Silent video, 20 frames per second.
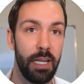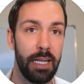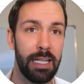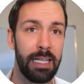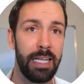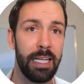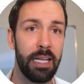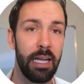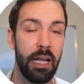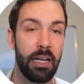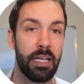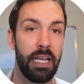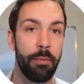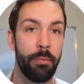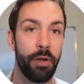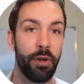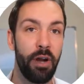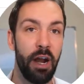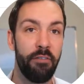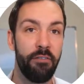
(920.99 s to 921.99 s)
click
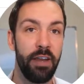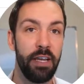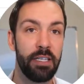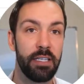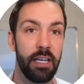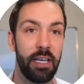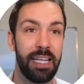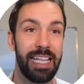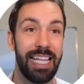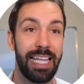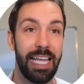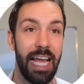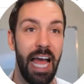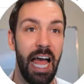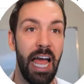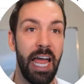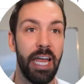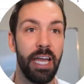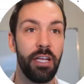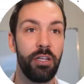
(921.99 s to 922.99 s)
demographics, click
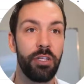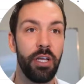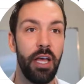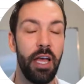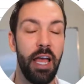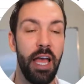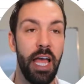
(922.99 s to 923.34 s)
age,